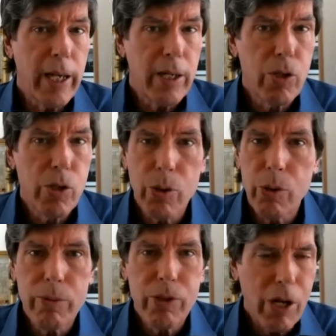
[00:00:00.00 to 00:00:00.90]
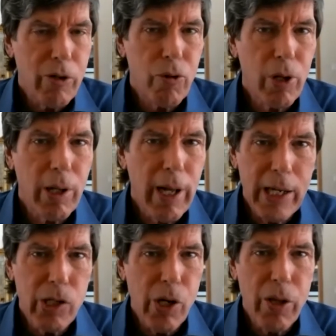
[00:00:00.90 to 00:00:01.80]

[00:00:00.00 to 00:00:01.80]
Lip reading: into Central Asia,